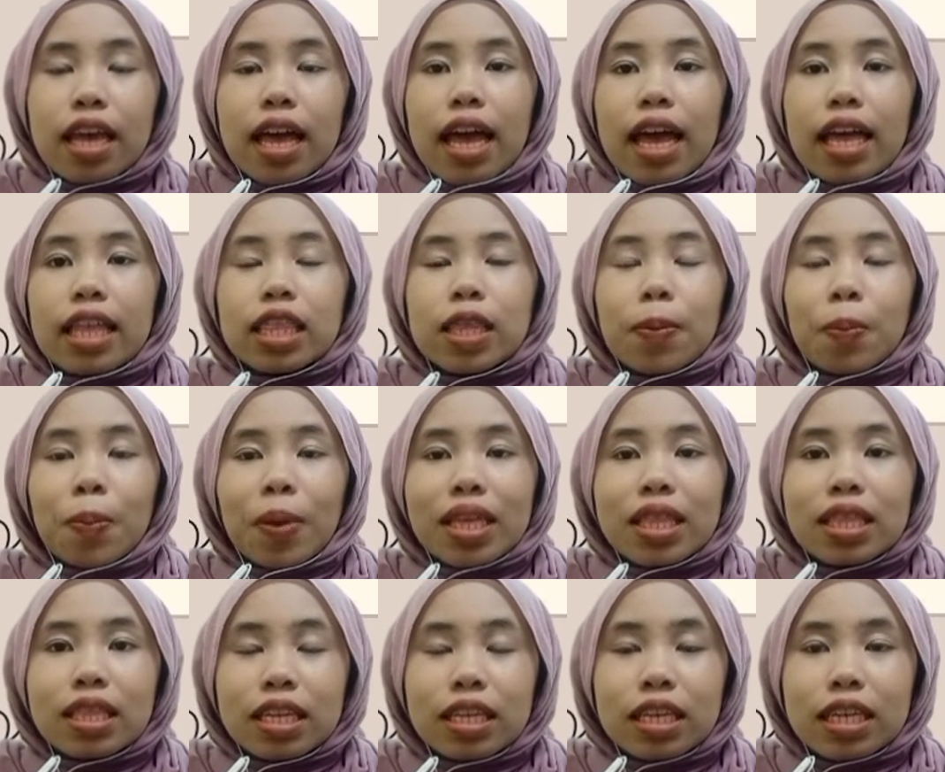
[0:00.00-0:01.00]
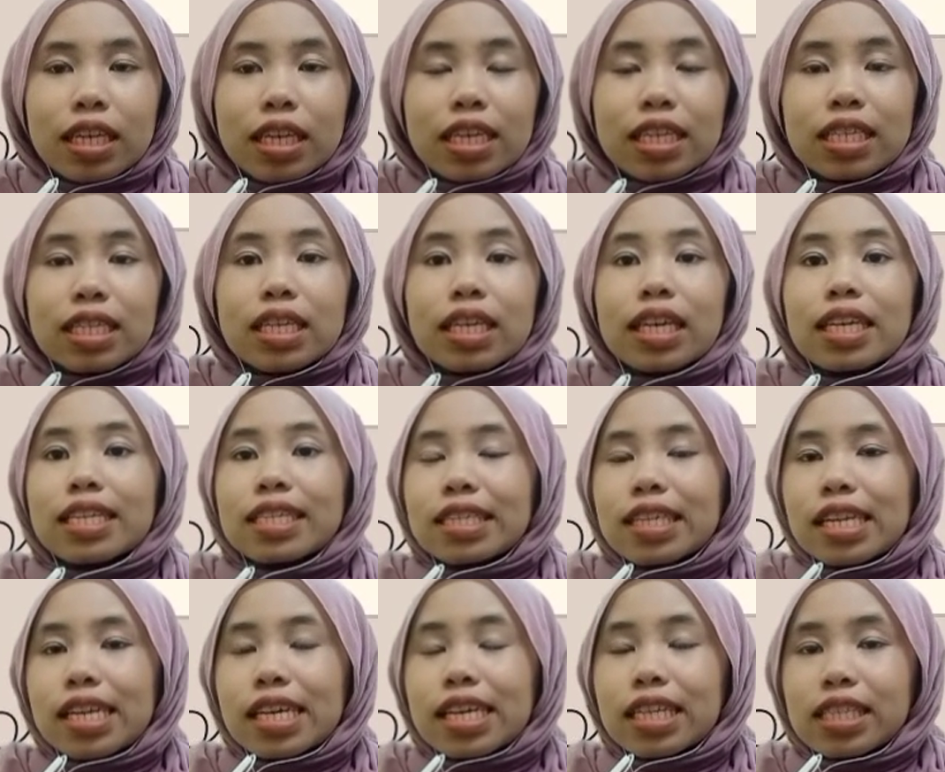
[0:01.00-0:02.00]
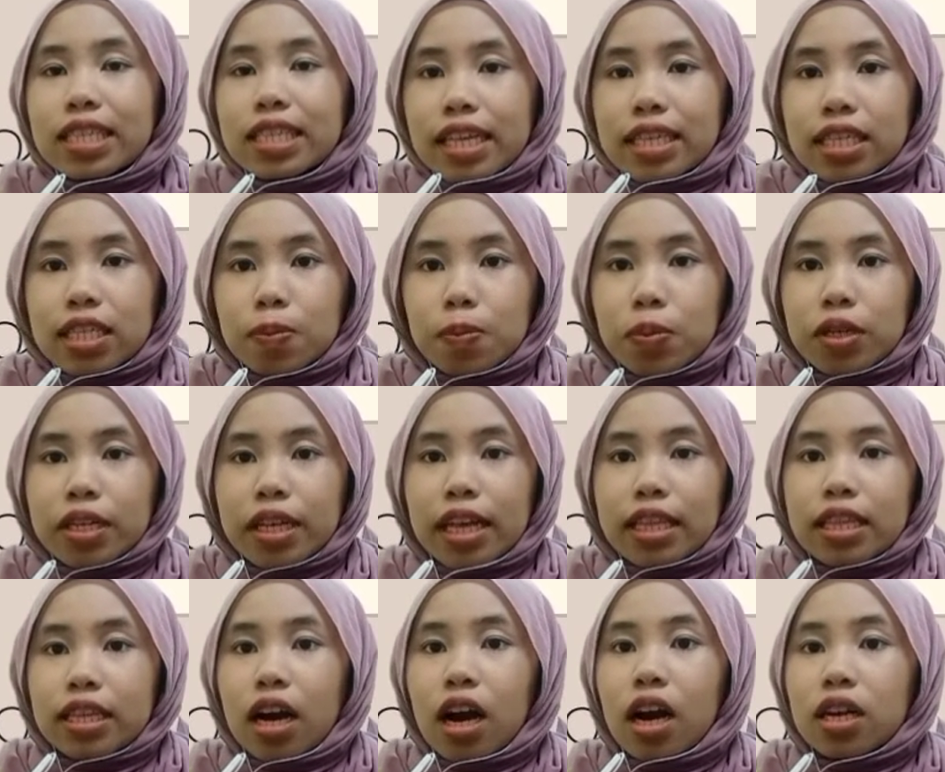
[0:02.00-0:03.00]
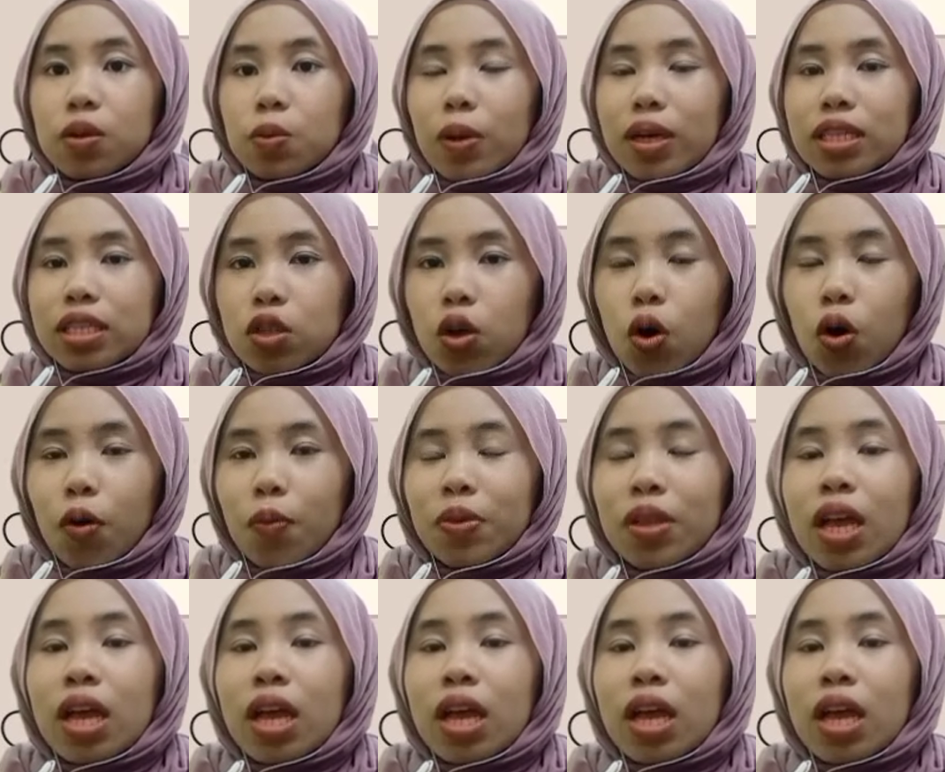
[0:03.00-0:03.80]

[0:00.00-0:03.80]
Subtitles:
and the paint thinner is easily accessible at a hardware store.